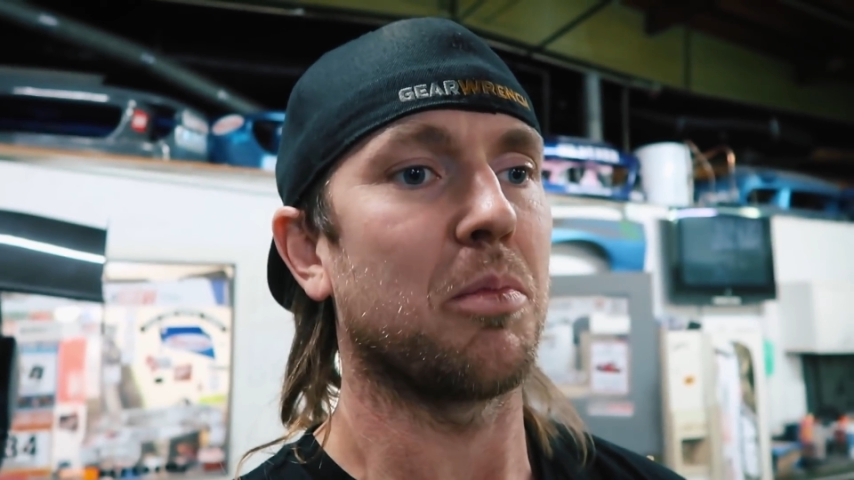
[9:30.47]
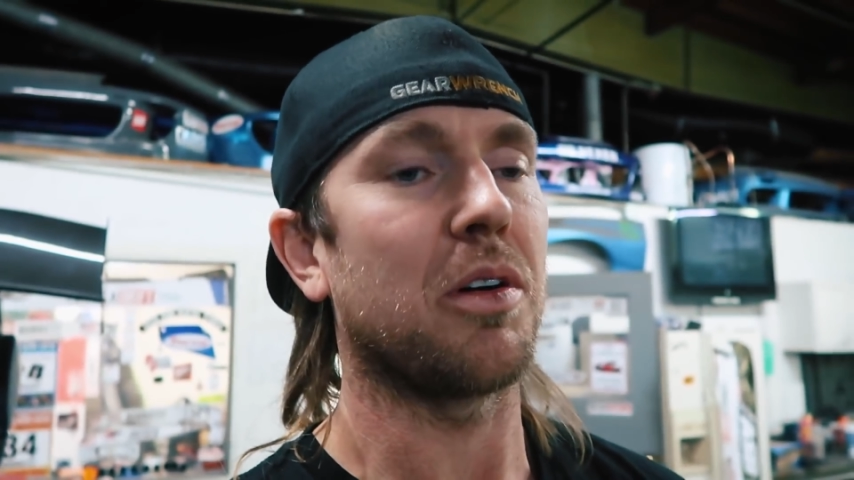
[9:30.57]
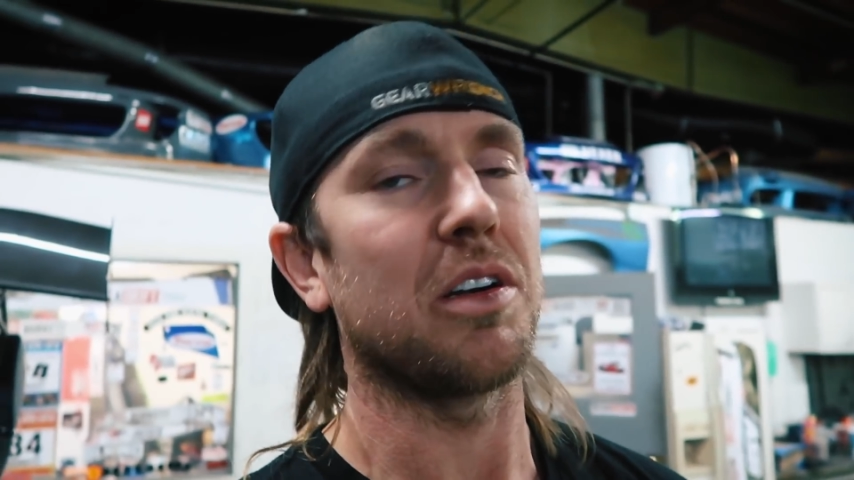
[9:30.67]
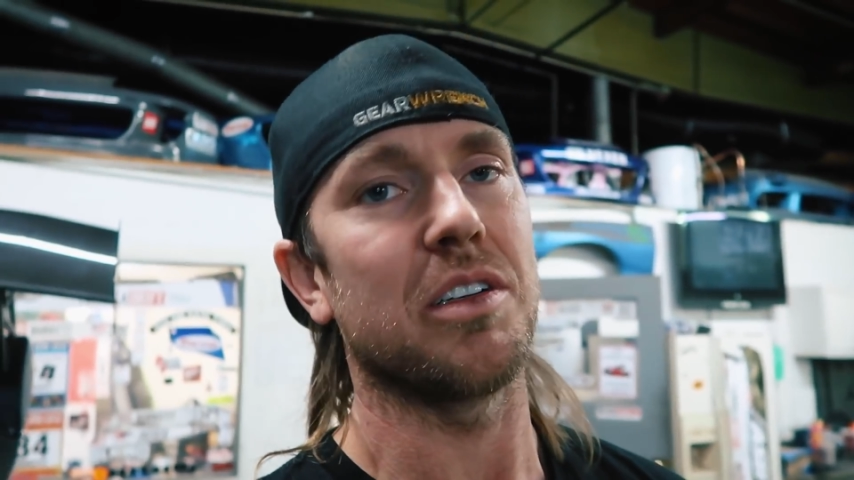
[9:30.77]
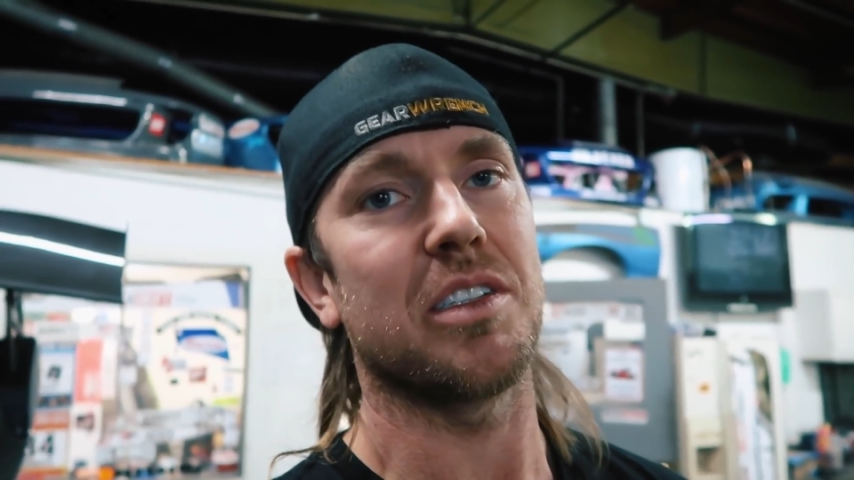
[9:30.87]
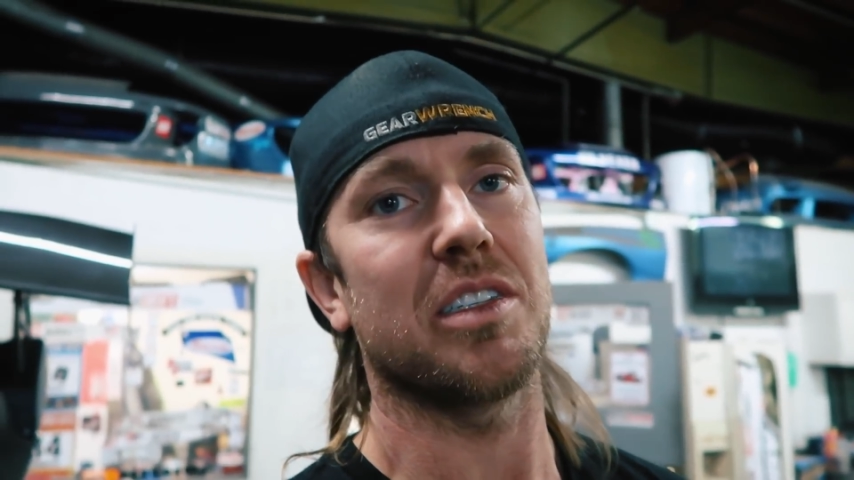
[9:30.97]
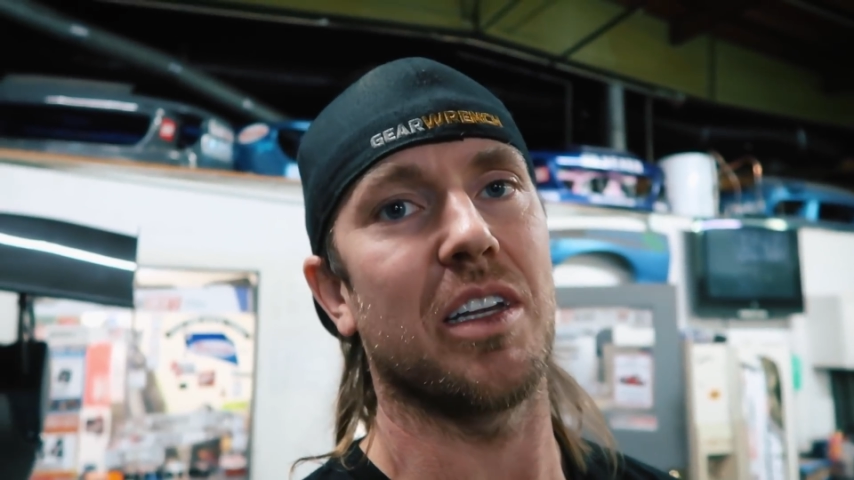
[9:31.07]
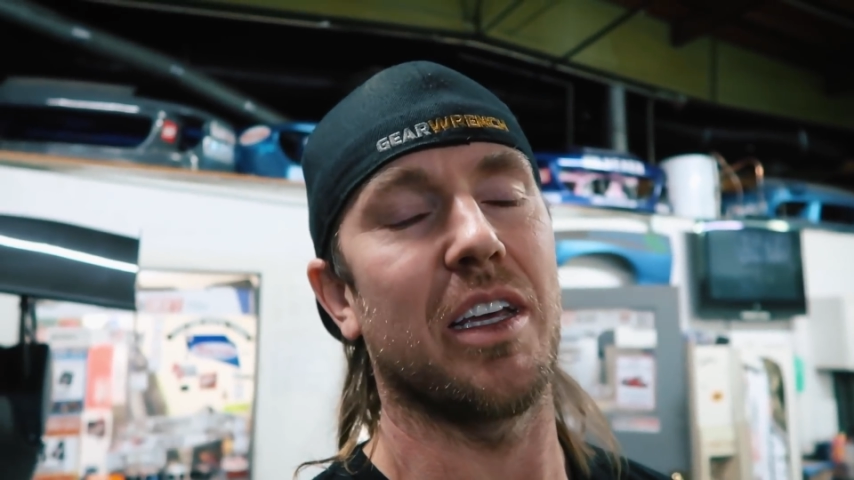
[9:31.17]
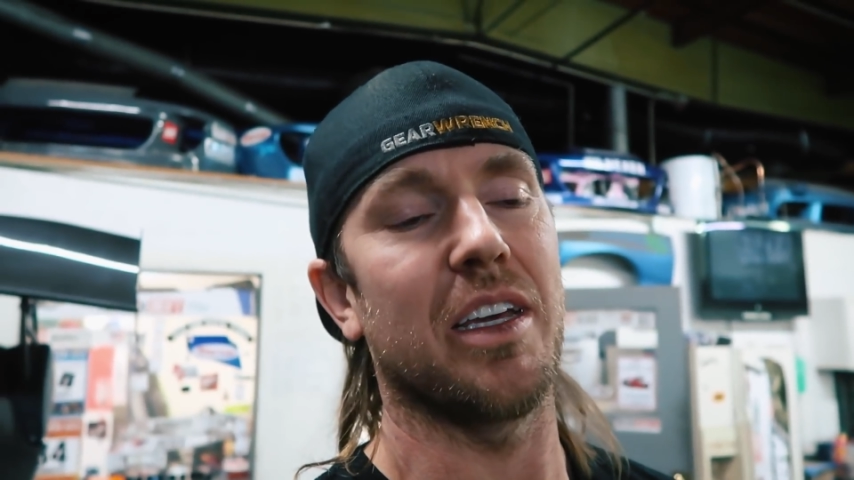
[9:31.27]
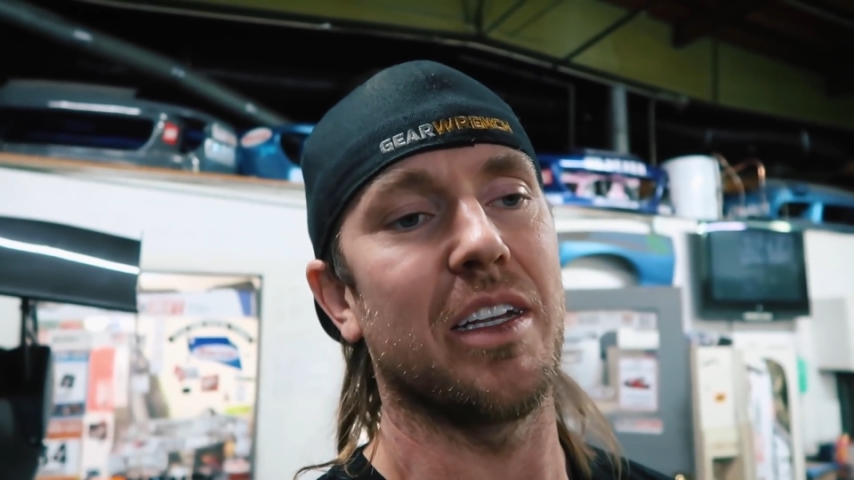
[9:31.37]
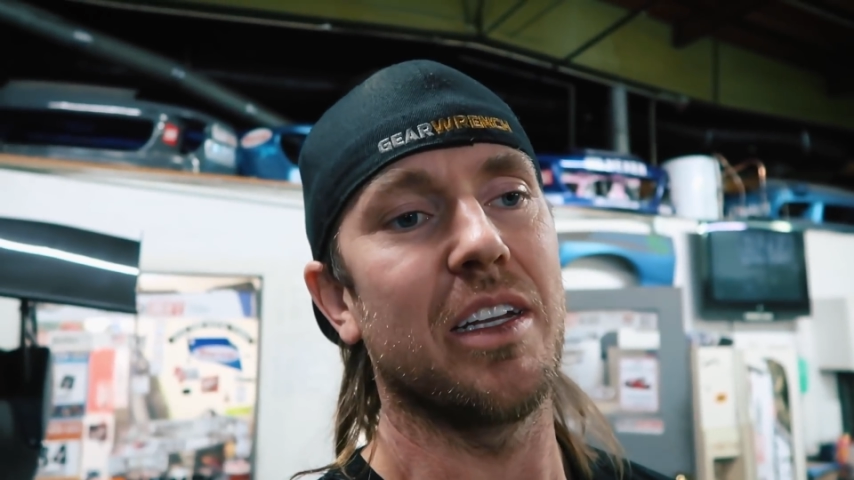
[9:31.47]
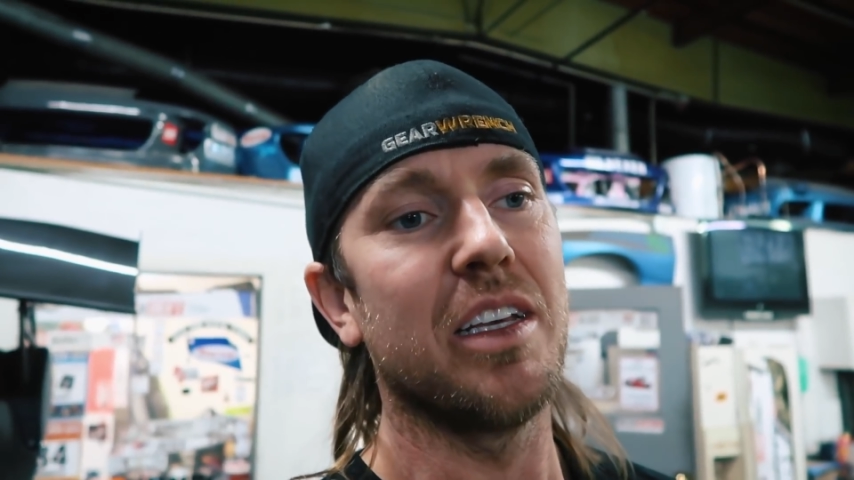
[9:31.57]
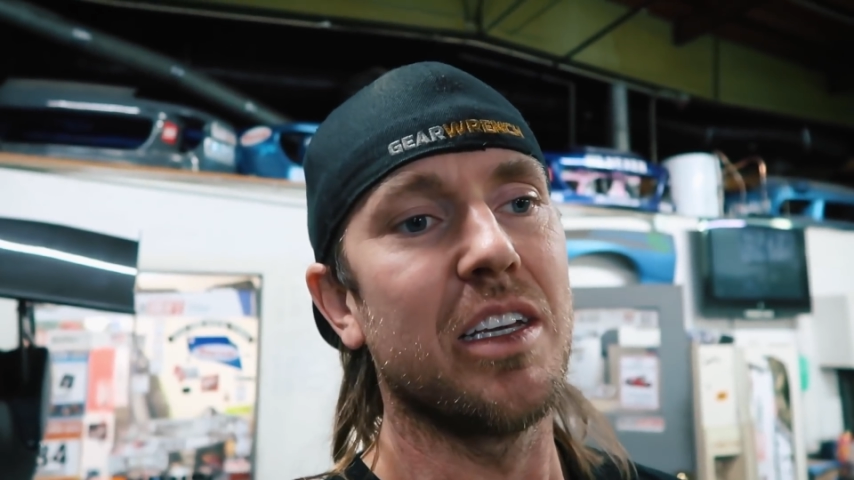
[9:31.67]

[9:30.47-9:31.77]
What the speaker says: the parts, and